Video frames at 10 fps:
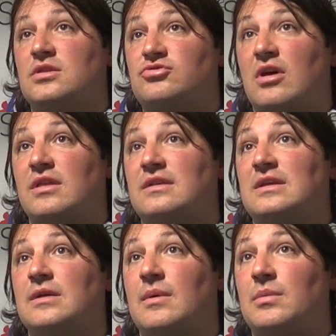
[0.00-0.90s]
the strength of the
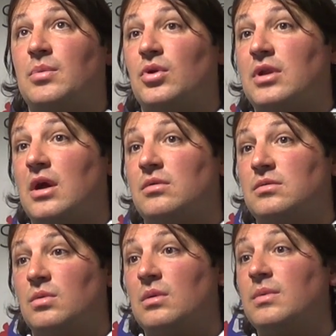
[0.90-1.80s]
team I'll be putting
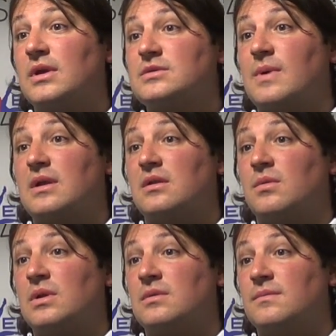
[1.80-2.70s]
out, we'll be expecting to
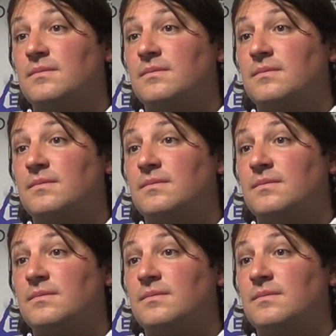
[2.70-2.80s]
win.